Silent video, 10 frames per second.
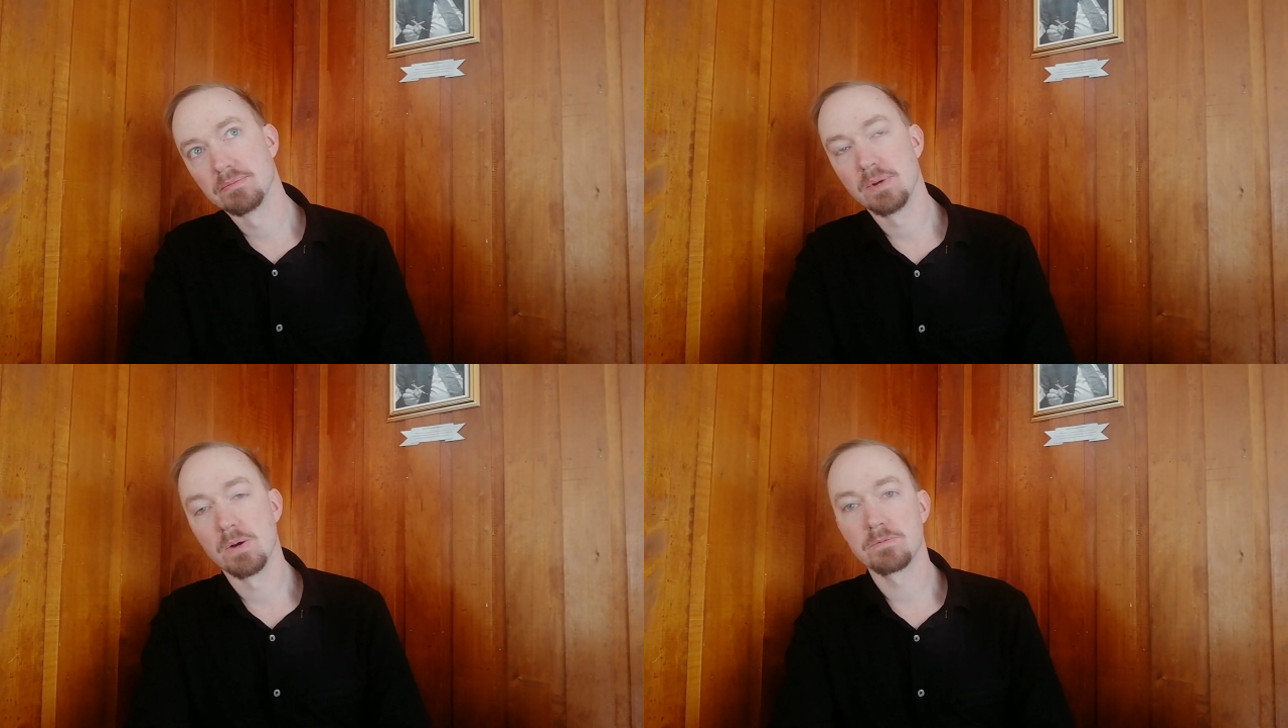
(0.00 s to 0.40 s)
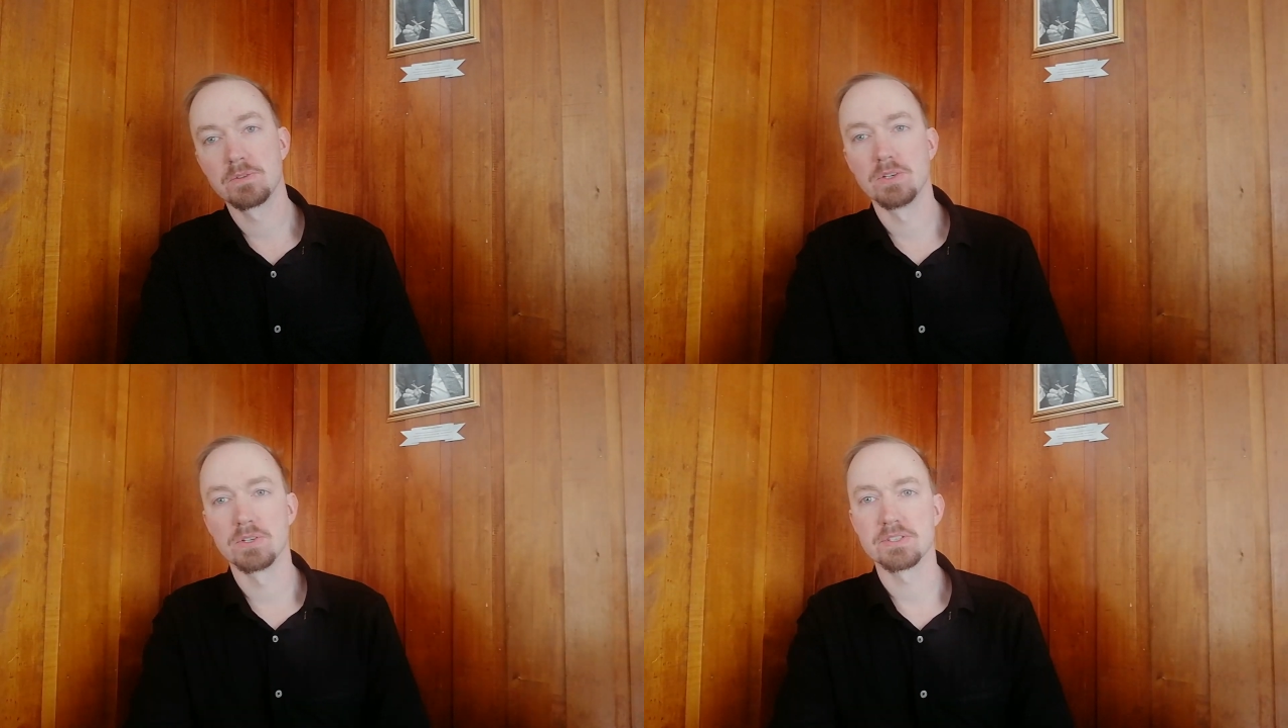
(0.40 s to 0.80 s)
of
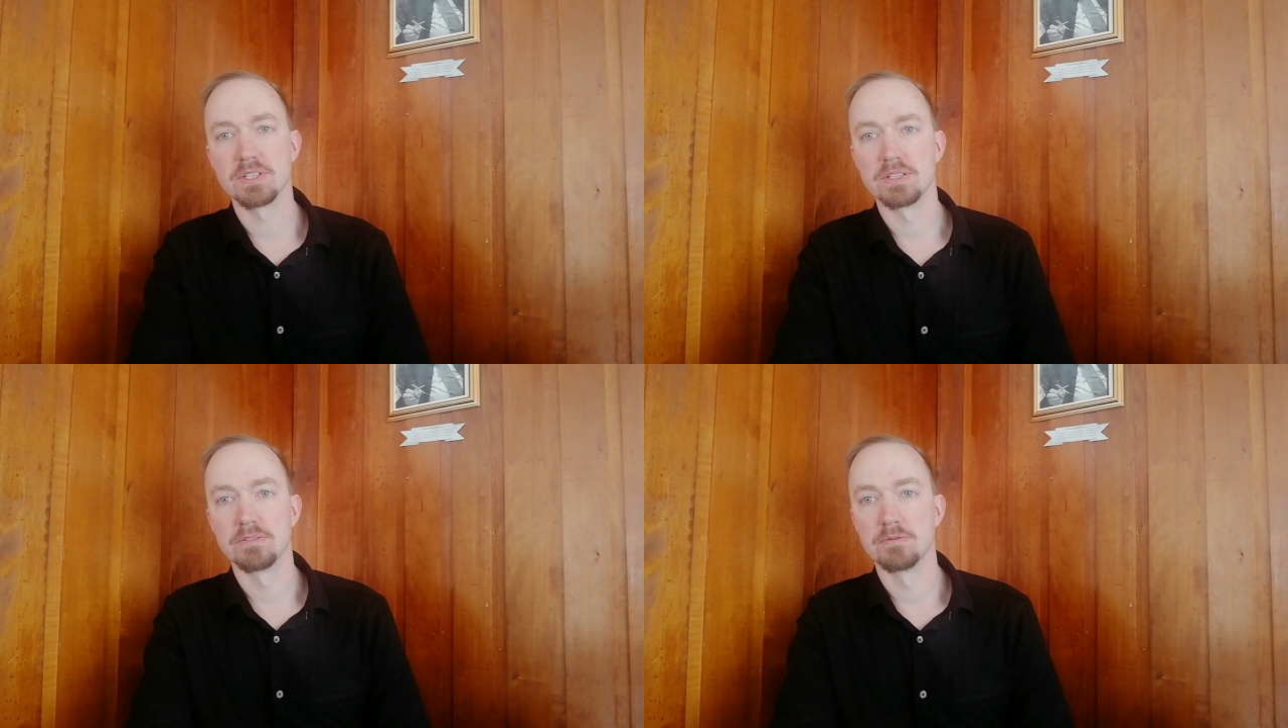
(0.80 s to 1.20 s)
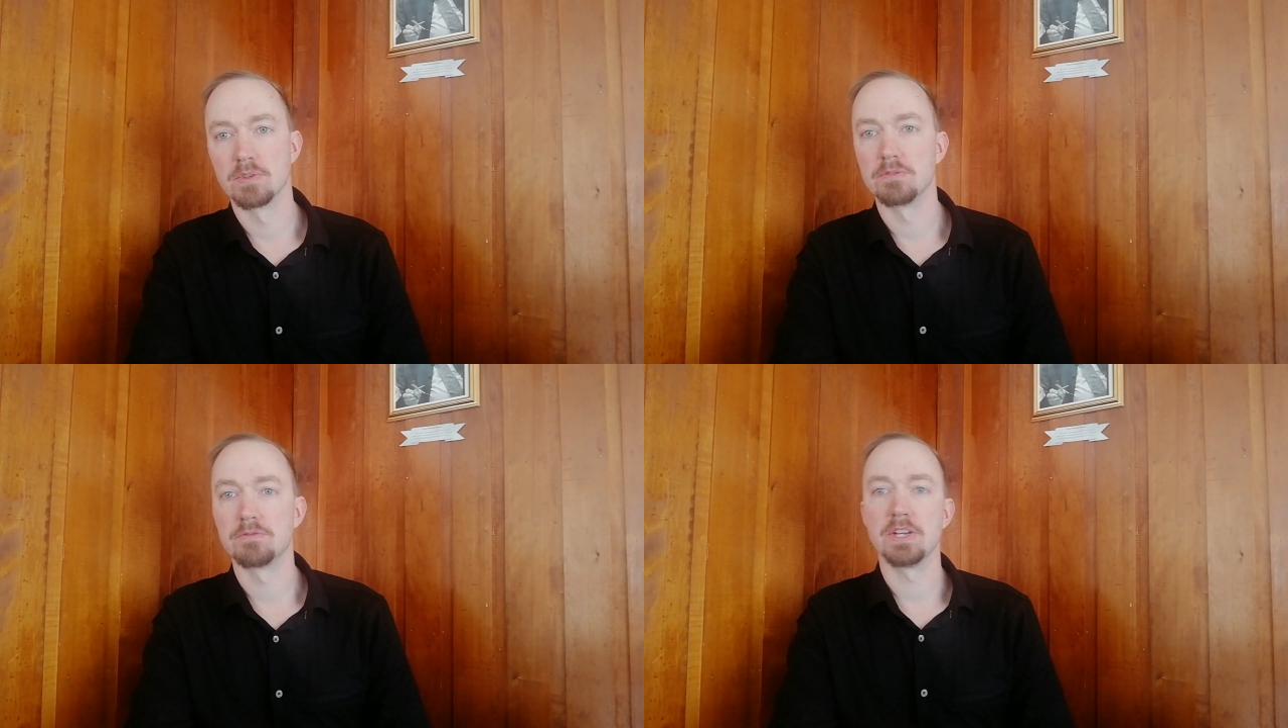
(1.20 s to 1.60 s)
course, in
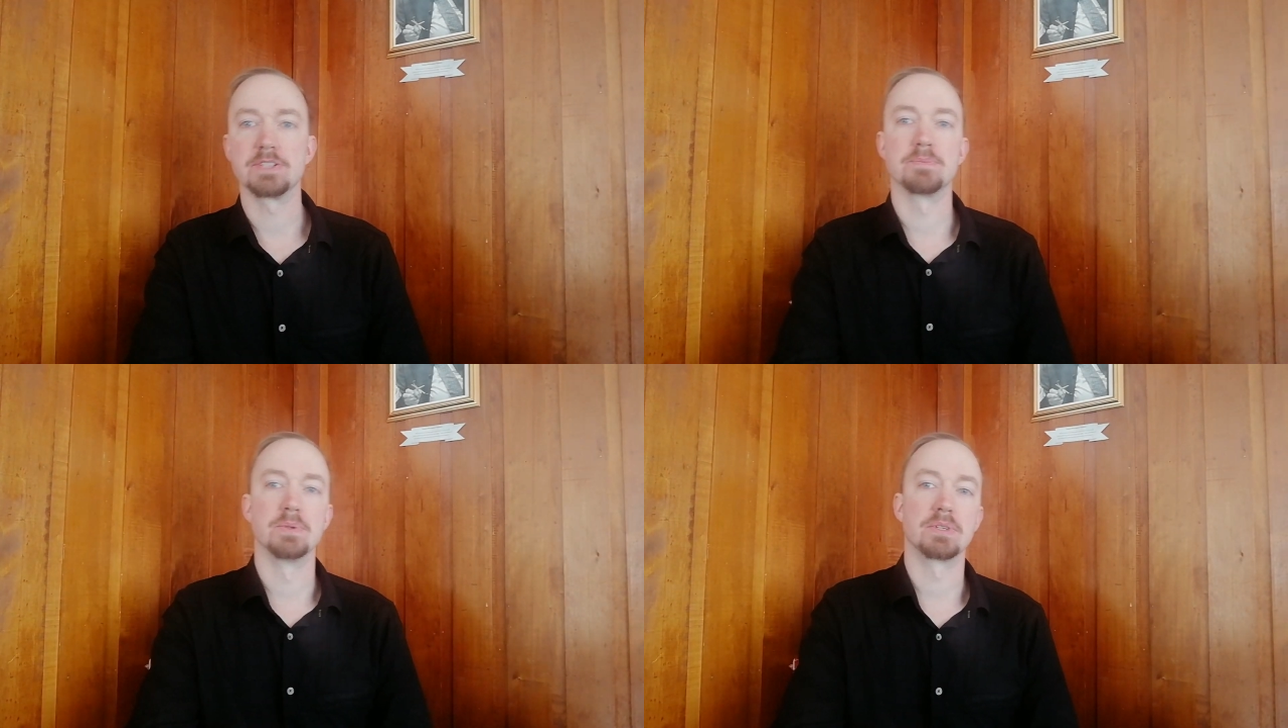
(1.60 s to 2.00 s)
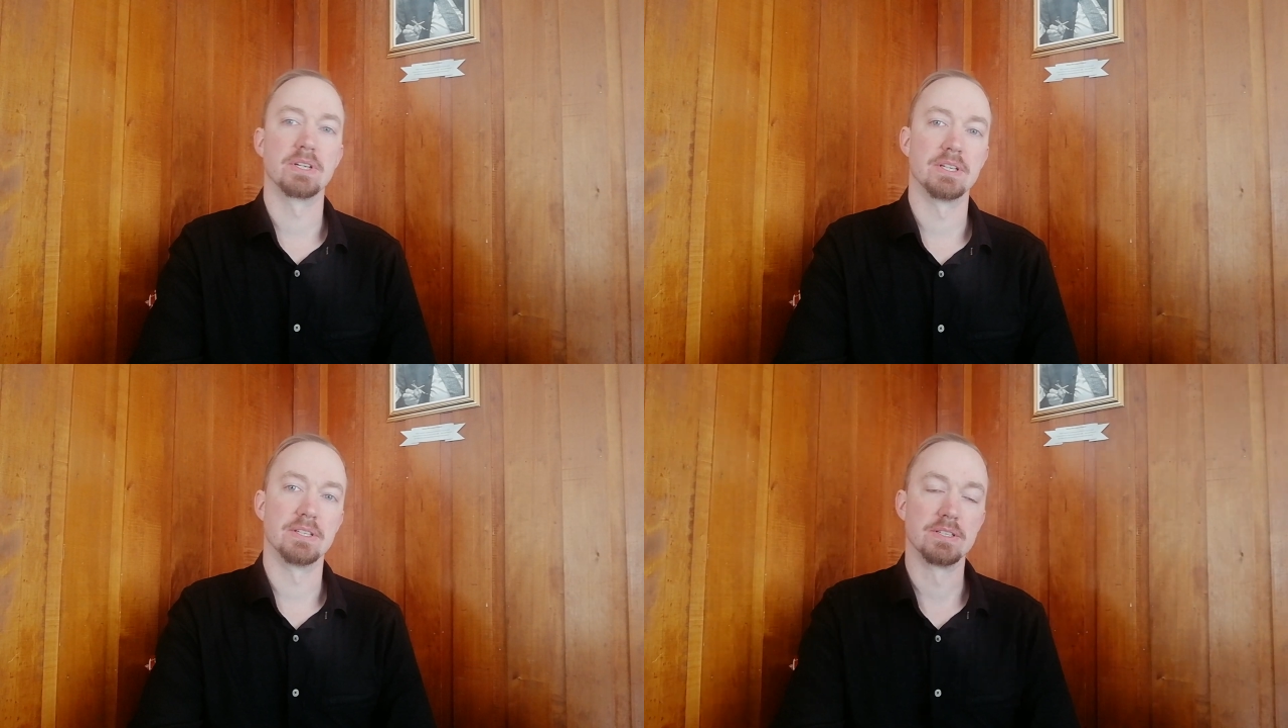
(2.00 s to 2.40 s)
on Facebook
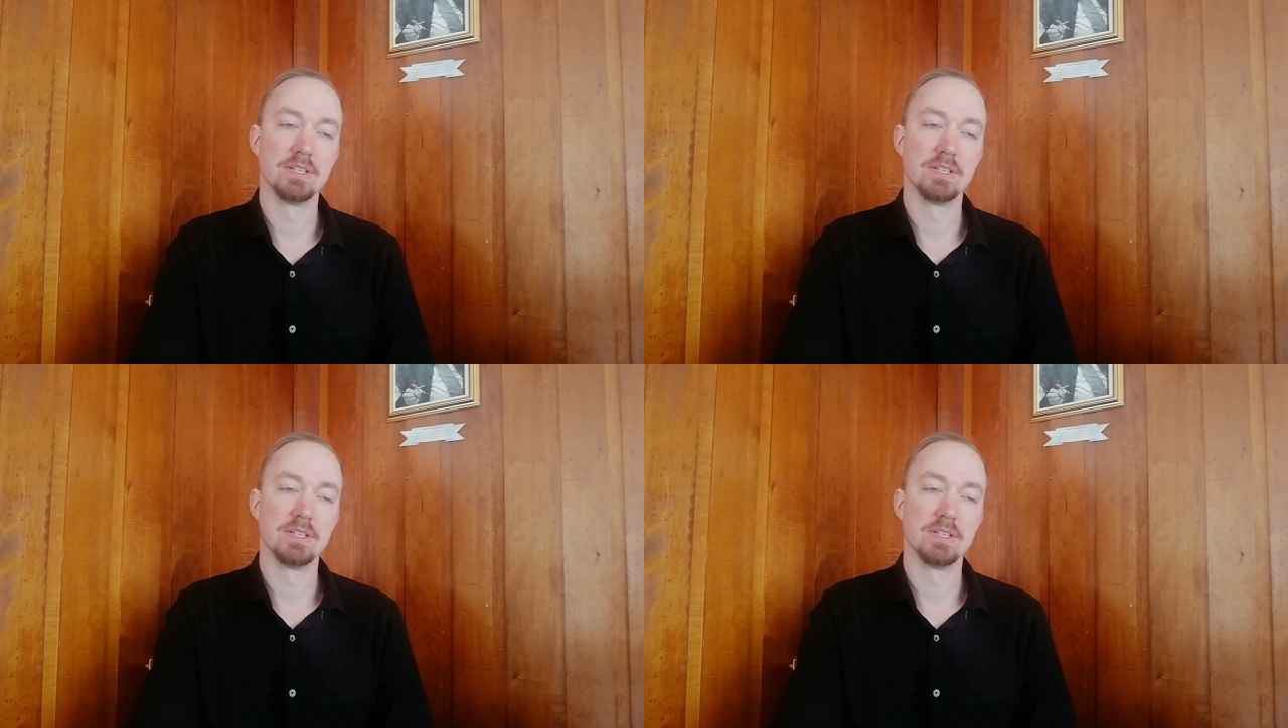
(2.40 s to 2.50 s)
and